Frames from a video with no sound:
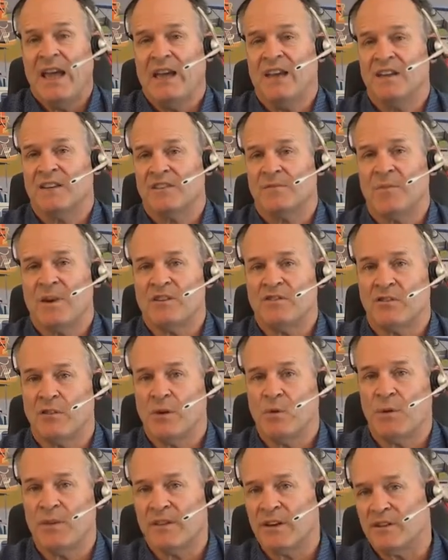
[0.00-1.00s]
and especially
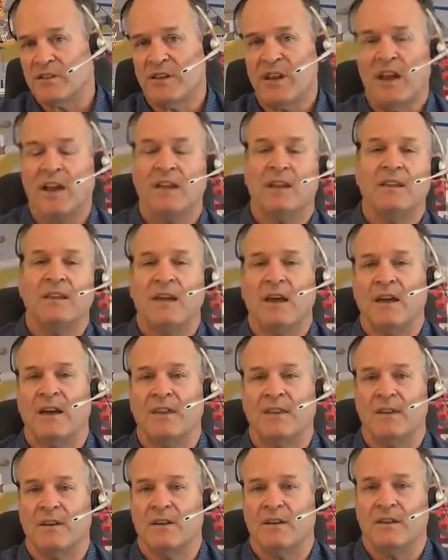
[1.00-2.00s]
when they're,
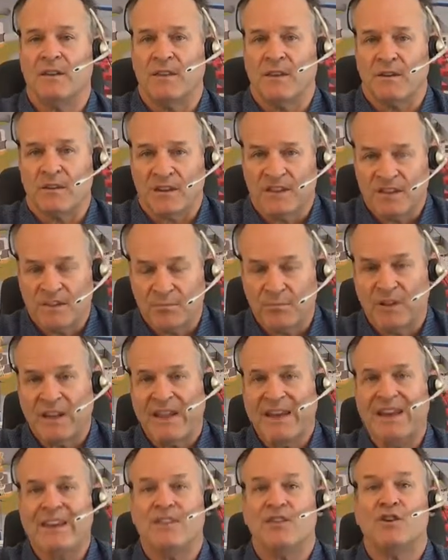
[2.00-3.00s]
the, they're, they're
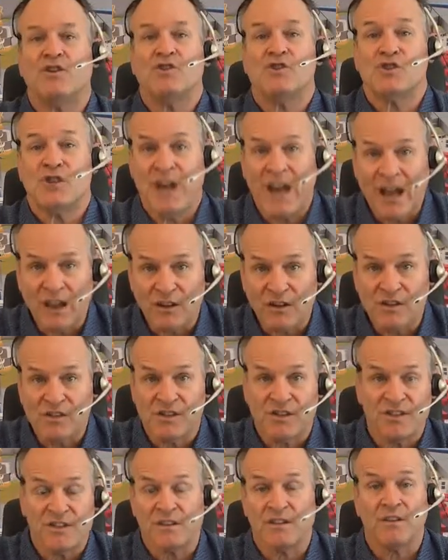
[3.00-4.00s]
explaining their
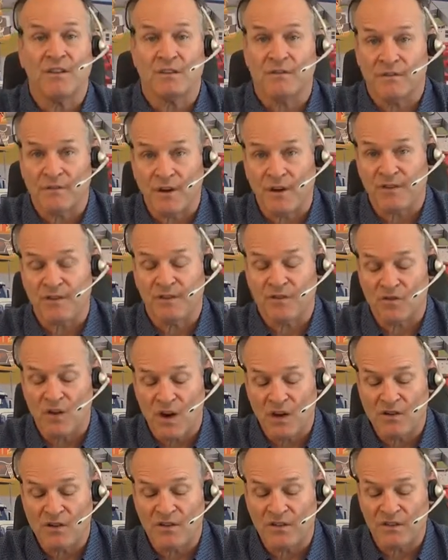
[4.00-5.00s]
challenges and their
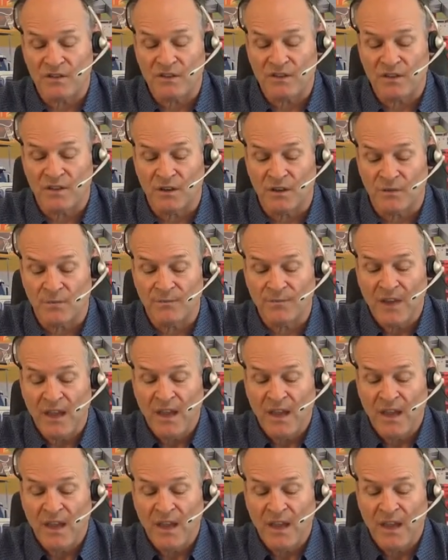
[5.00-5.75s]
frustrations to you.